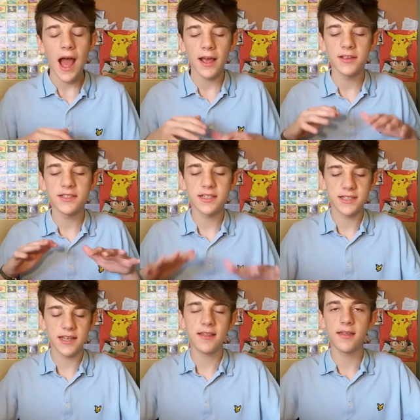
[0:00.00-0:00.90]
I used to
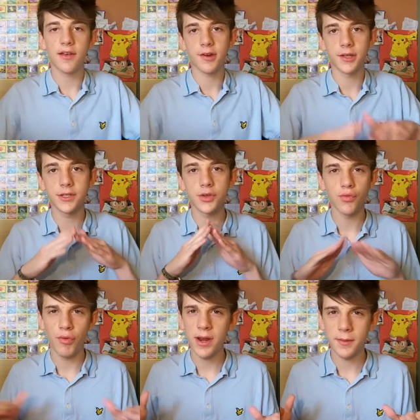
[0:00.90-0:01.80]
sit there and I used to
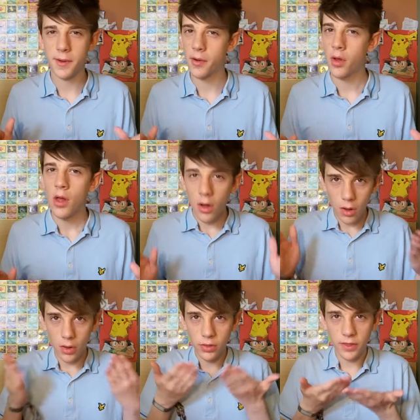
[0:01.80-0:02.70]
read about
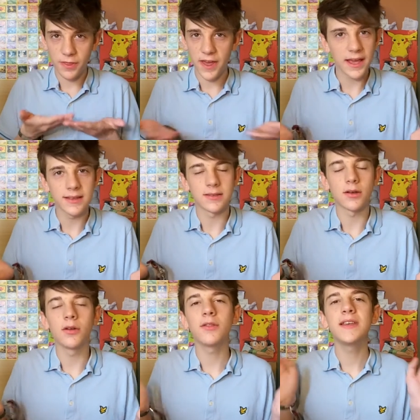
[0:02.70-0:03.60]
all the things,
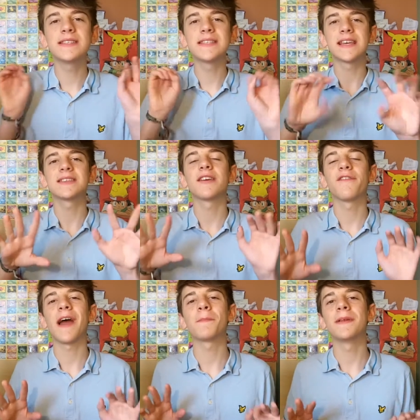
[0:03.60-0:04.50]
all these things that
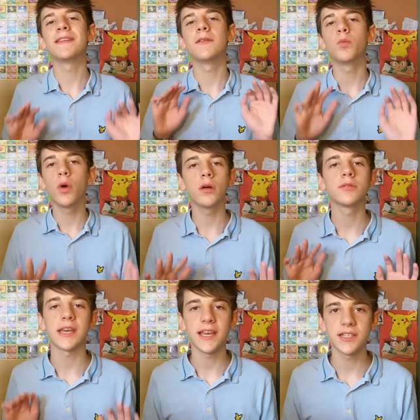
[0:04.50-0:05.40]
have happened in
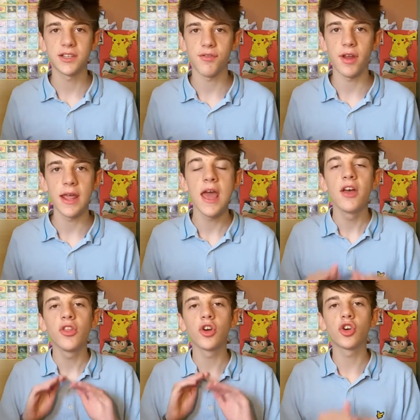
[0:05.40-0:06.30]
world history
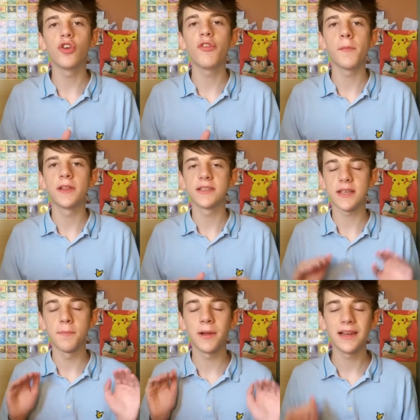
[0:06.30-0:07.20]
that governments
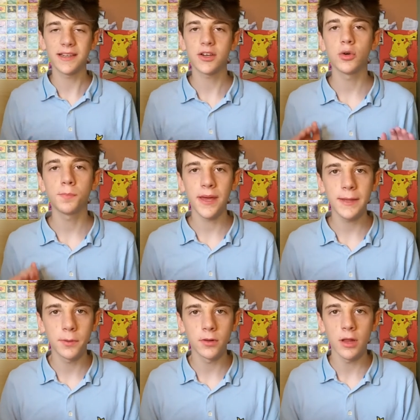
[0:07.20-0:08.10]
and political
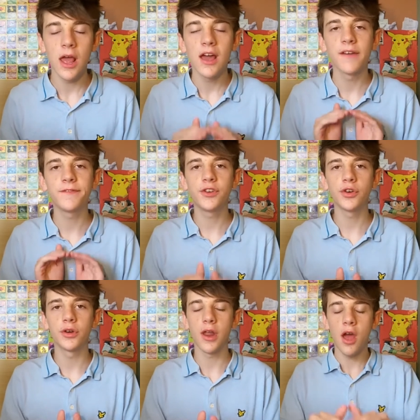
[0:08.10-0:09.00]
people have
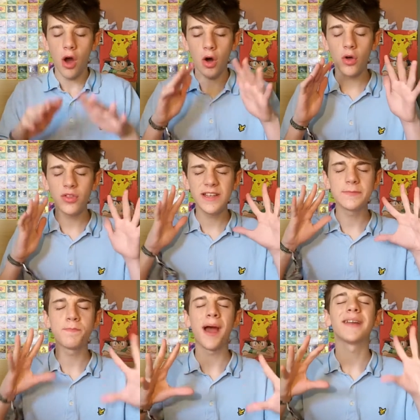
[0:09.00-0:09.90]
done, all these
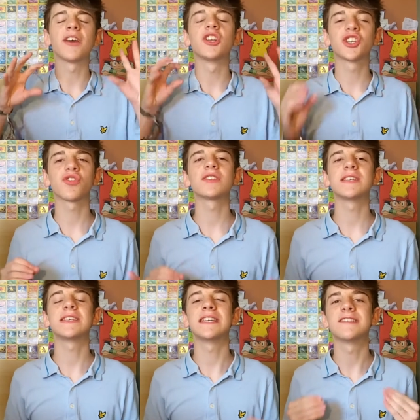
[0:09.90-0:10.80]
bad
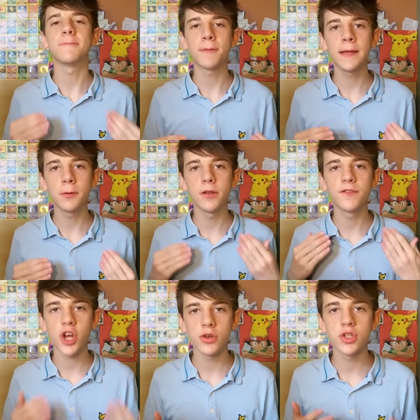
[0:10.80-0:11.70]
atrocities that people have
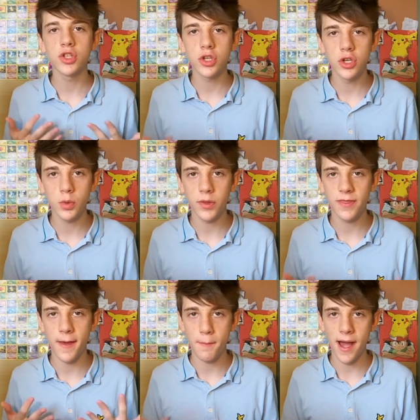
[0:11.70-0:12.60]
chosen to do
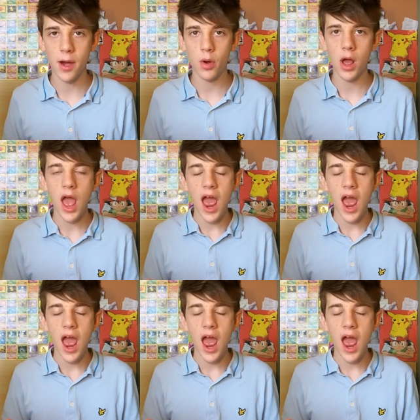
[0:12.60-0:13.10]
with their power.